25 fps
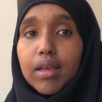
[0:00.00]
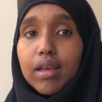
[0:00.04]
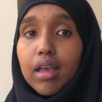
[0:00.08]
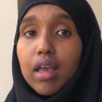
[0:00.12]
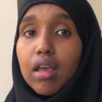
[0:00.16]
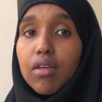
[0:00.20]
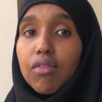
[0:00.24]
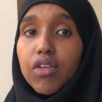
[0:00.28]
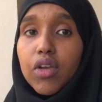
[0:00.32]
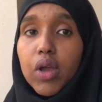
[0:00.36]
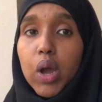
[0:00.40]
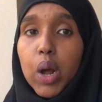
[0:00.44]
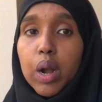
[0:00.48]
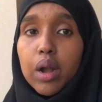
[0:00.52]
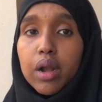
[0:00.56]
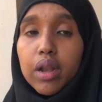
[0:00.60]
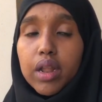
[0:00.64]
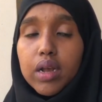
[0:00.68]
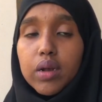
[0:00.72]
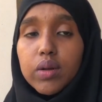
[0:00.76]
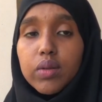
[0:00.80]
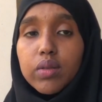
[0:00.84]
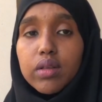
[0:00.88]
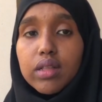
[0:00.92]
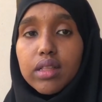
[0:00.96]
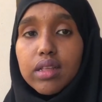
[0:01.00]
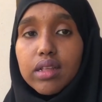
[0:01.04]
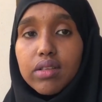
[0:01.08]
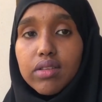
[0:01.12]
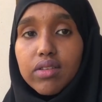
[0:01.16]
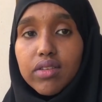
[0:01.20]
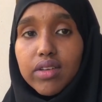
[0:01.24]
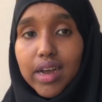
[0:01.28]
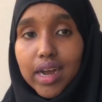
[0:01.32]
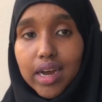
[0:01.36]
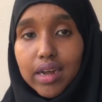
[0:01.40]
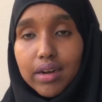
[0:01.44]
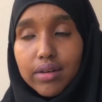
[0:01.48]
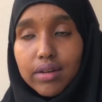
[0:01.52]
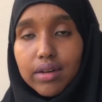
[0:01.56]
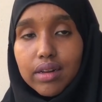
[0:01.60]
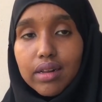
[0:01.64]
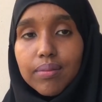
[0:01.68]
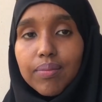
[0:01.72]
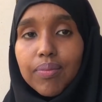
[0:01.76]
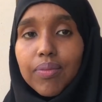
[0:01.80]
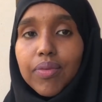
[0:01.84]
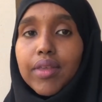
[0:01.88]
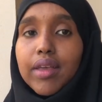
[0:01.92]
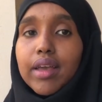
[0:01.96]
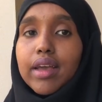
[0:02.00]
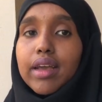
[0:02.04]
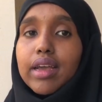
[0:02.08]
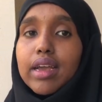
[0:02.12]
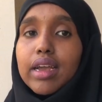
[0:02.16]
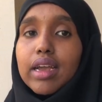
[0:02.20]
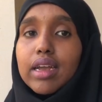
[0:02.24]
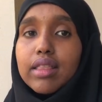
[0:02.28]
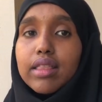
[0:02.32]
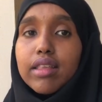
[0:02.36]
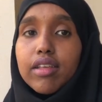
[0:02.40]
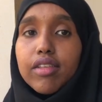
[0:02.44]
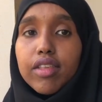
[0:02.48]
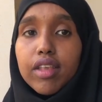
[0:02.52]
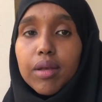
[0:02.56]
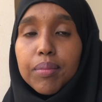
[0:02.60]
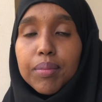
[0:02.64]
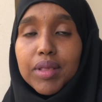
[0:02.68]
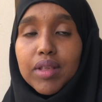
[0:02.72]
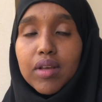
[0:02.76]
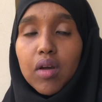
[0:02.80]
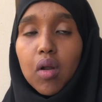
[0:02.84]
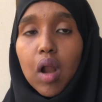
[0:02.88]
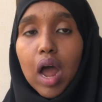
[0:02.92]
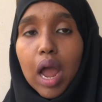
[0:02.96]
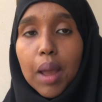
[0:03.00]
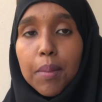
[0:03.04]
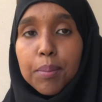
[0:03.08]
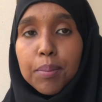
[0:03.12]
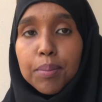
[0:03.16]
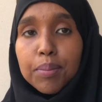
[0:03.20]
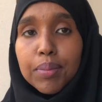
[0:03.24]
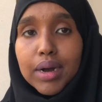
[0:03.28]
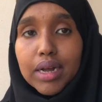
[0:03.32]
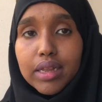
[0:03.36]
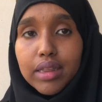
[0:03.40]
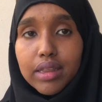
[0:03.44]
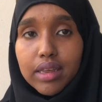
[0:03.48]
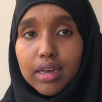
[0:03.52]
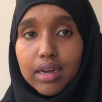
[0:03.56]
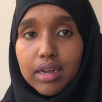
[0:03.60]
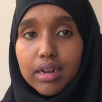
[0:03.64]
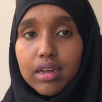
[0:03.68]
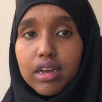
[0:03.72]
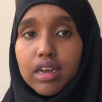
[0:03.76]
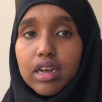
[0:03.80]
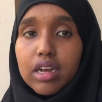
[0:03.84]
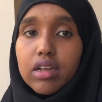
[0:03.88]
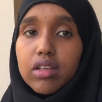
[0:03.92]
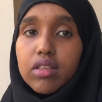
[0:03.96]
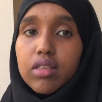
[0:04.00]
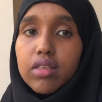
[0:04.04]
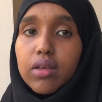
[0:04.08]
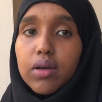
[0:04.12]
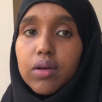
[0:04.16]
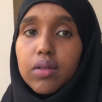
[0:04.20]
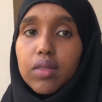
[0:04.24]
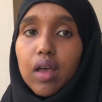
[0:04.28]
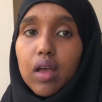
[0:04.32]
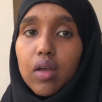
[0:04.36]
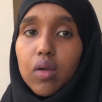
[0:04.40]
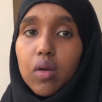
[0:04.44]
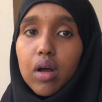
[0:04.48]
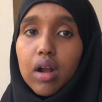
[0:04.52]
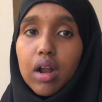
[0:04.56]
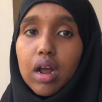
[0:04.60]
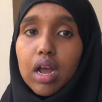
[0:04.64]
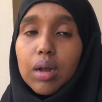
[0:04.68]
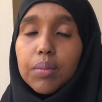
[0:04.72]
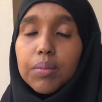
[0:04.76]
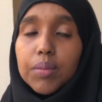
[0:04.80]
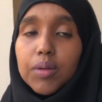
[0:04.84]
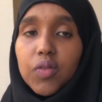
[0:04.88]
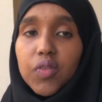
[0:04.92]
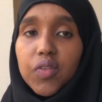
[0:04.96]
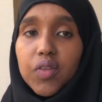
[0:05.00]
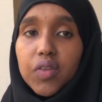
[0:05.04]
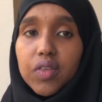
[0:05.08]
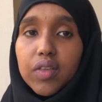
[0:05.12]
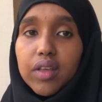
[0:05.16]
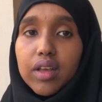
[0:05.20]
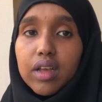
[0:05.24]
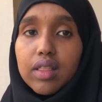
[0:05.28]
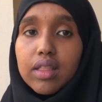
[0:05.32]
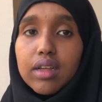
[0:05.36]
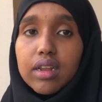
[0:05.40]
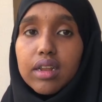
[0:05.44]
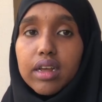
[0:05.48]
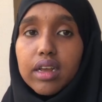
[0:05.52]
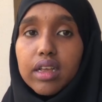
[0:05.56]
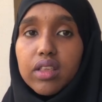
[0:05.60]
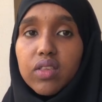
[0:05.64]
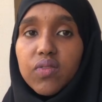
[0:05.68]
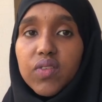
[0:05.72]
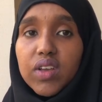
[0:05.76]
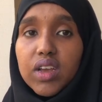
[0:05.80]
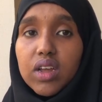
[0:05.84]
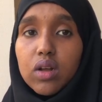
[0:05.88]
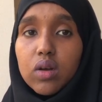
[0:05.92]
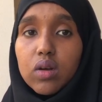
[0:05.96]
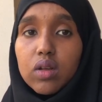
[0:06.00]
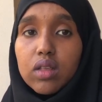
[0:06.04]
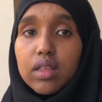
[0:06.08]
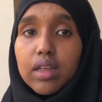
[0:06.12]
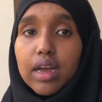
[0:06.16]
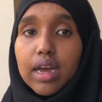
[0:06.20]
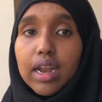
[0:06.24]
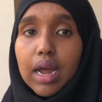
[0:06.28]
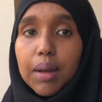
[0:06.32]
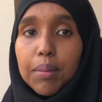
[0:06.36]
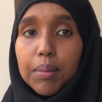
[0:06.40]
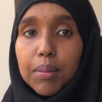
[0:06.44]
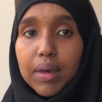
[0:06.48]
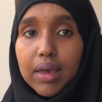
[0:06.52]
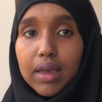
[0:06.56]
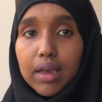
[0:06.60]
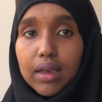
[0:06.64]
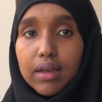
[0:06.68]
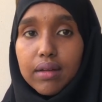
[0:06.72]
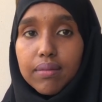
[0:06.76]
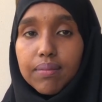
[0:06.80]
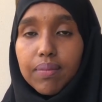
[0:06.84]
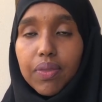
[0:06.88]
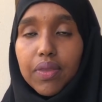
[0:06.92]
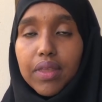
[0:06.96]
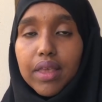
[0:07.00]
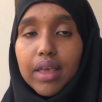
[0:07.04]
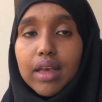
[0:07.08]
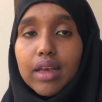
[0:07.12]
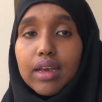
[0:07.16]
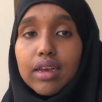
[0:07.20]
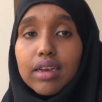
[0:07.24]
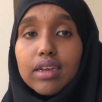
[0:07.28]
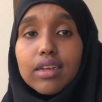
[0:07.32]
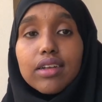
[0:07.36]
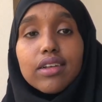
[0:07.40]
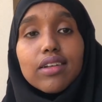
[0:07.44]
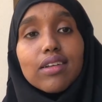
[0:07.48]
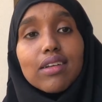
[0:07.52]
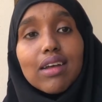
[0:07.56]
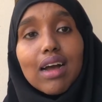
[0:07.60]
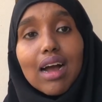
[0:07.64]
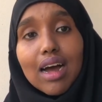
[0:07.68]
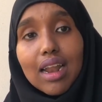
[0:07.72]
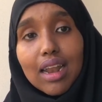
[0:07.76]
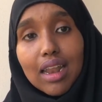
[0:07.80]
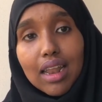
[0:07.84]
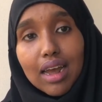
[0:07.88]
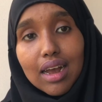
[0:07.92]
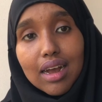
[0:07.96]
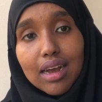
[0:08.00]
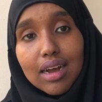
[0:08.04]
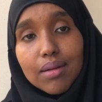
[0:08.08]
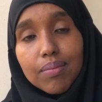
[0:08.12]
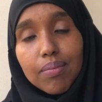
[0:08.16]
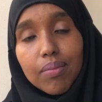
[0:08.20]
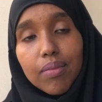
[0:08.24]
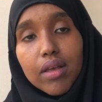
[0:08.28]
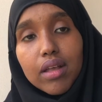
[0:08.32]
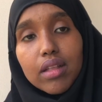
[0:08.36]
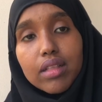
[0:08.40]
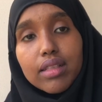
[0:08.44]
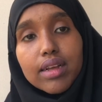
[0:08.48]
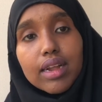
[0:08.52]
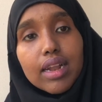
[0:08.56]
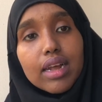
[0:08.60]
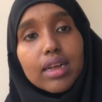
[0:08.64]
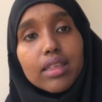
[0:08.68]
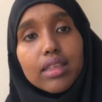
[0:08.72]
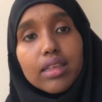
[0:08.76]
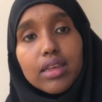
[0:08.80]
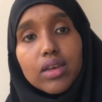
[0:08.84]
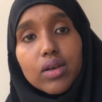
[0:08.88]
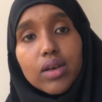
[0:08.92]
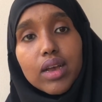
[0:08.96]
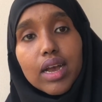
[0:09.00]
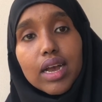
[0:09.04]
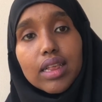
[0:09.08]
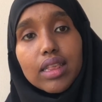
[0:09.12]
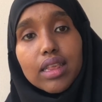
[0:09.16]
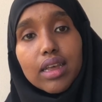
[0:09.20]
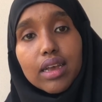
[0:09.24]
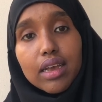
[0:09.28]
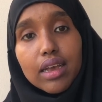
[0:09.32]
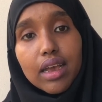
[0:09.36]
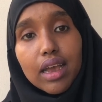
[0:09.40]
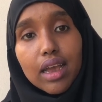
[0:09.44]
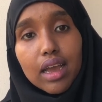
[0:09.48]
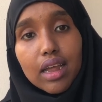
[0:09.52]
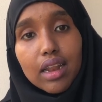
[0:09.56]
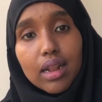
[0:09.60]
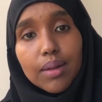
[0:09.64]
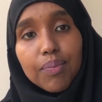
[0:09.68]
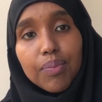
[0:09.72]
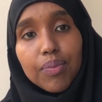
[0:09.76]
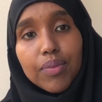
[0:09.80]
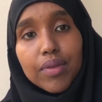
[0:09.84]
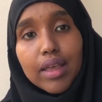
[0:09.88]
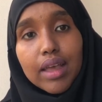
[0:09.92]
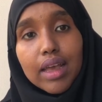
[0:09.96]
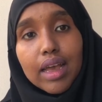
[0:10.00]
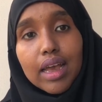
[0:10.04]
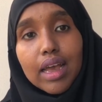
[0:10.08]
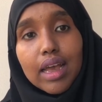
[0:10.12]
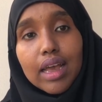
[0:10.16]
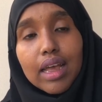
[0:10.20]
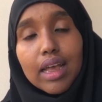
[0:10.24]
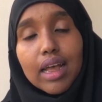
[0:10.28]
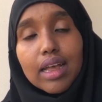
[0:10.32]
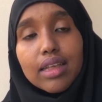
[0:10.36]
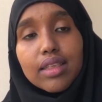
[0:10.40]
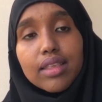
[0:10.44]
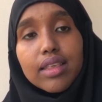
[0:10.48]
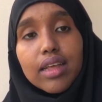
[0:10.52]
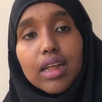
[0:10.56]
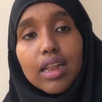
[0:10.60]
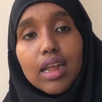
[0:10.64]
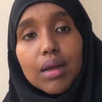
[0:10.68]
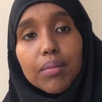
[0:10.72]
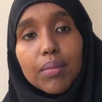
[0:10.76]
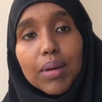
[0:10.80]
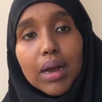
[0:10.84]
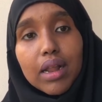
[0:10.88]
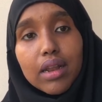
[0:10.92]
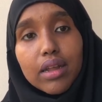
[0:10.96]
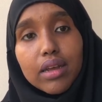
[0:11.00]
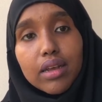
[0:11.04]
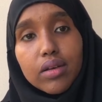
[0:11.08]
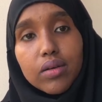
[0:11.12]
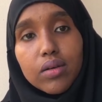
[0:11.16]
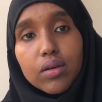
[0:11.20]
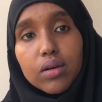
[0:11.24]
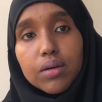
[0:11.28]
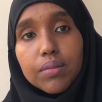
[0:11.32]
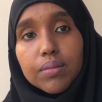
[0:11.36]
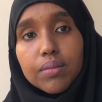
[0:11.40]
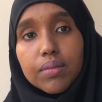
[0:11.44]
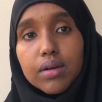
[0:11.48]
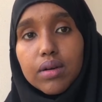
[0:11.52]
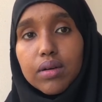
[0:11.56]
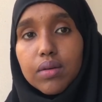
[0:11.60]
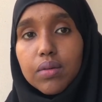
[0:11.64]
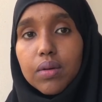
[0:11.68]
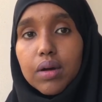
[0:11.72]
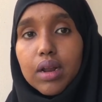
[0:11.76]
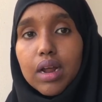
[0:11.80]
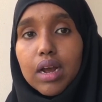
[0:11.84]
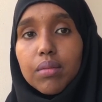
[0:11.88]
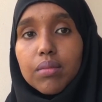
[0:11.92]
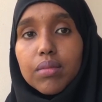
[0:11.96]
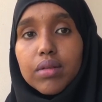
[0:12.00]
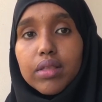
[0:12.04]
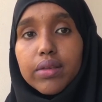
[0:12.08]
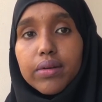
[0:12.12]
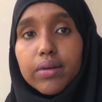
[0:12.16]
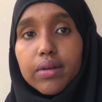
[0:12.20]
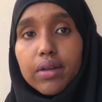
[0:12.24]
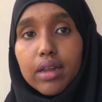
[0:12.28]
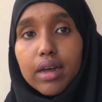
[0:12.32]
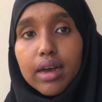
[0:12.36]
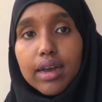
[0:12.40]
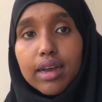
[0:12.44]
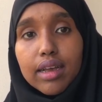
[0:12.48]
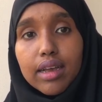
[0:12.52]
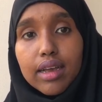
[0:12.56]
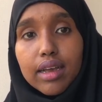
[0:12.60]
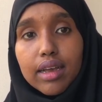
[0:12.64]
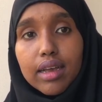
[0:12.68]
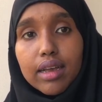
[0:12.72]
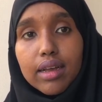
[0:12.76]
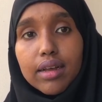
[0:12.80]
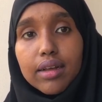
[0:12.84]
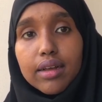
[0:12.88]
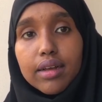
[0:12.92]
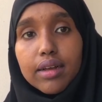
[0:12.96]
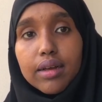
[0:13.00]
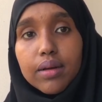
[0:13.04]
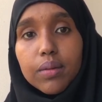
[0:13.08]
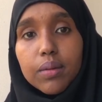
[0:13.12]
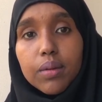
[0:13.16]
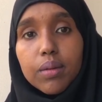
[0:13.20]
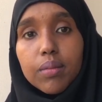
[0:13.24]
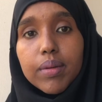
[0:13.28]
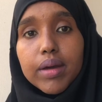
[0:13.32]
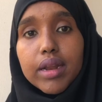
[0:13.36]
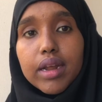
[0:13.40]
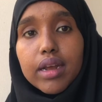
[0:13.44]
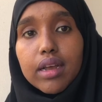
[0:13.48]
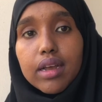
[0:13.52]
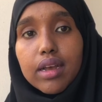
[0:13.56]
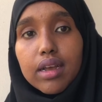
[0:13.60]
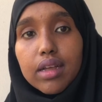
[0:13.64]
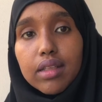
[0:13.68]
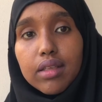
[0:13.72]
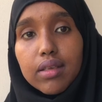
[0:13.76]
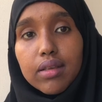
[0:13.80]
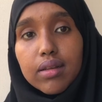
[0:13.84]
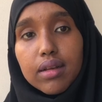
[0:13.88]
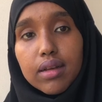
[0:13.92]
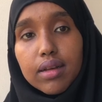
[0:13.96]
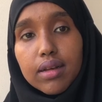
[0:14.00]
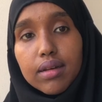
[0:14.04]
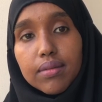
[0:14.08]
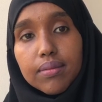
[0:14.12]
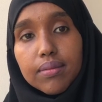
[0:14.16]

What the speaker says: If you are new to this channel, hit the subscribe button so that you are able to see the next videos that I make, inshallah. Until I see you guys again, assalamu alaikum wa rahmatullahi wa barakatuh.